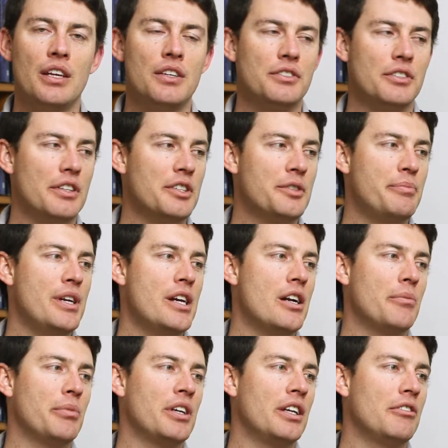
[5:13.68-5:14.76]
So this beer
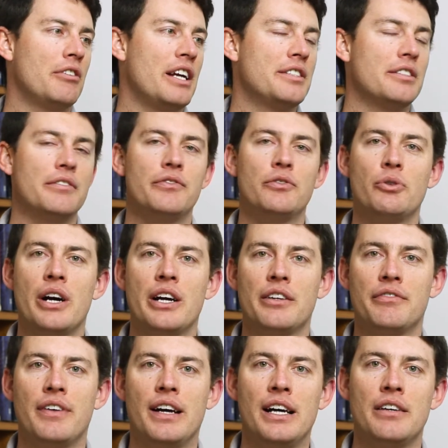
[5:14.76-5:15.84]
I'm going to rate it 4 out
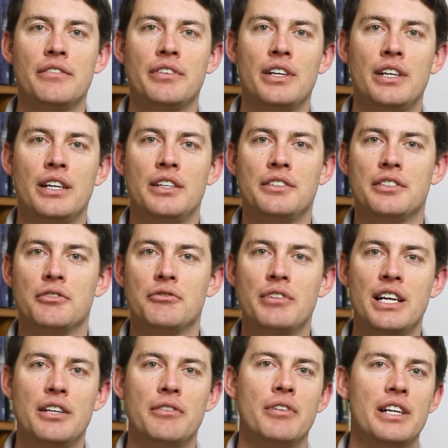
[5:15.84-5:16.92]
of 5. It's a
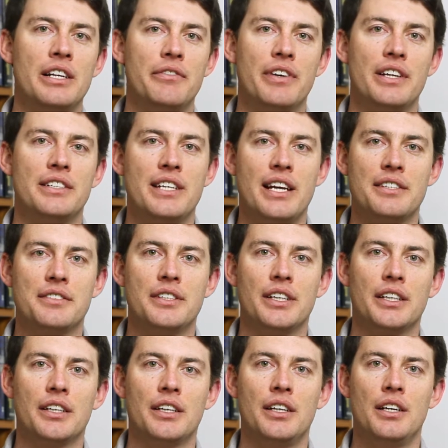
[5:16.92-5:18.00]
really, really
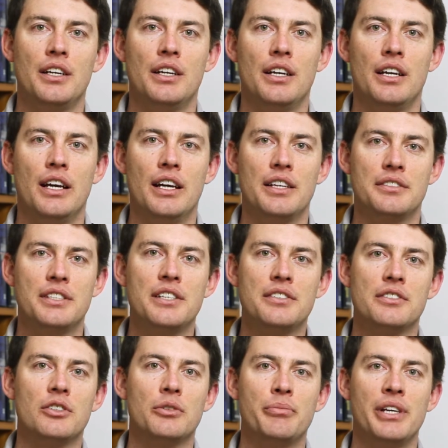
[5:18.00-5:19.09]
fantastic
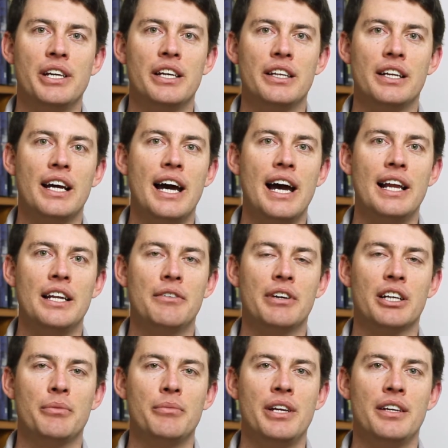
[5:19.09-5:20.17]
seasonal beer that I highly
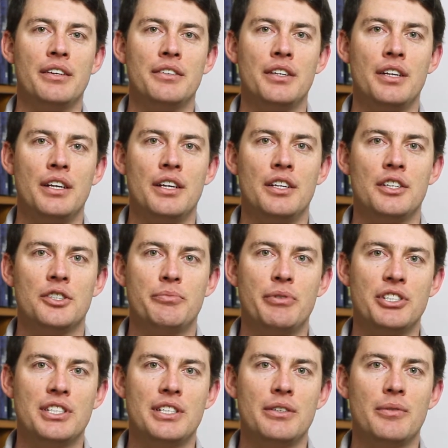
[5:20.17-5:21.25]
recommend,
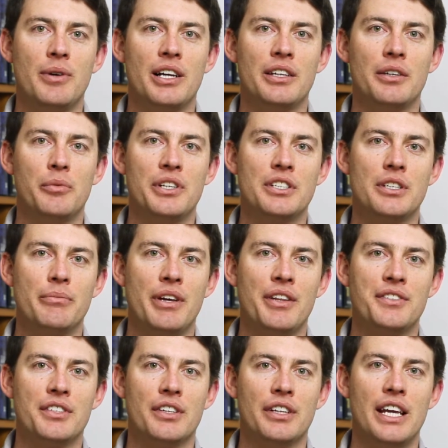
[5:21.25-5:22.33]
especially while the winter
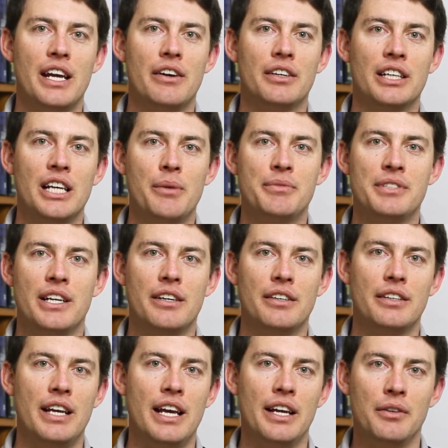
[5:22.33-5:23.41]
months are here in Cape
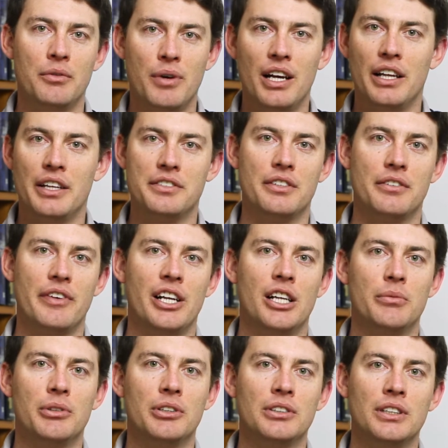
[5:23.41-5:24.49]
Town and while it's
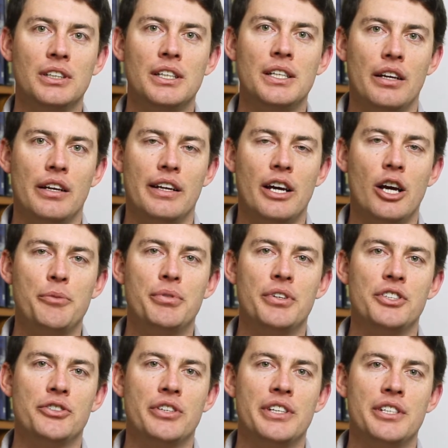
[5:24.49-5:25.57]
available. And I hope you
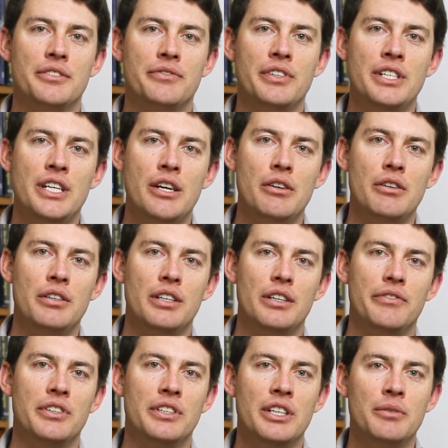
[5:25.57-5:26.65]
enjoyed this video.
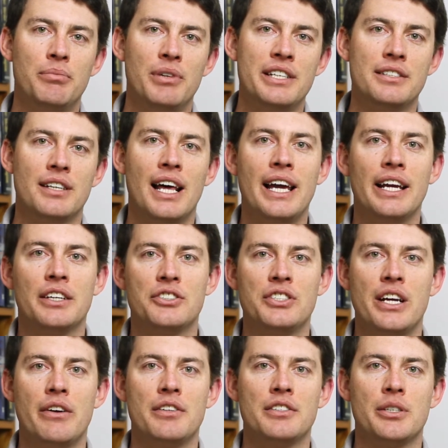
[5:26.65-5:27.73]
If you did, please like,
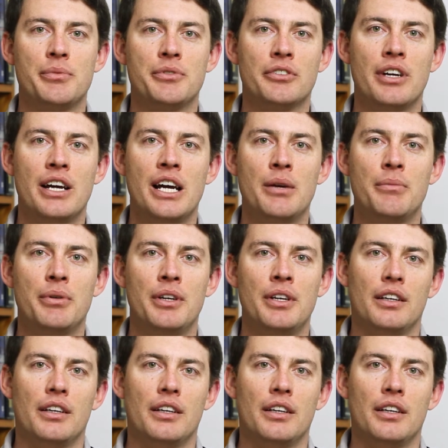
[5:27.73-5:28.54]
share and subscribe.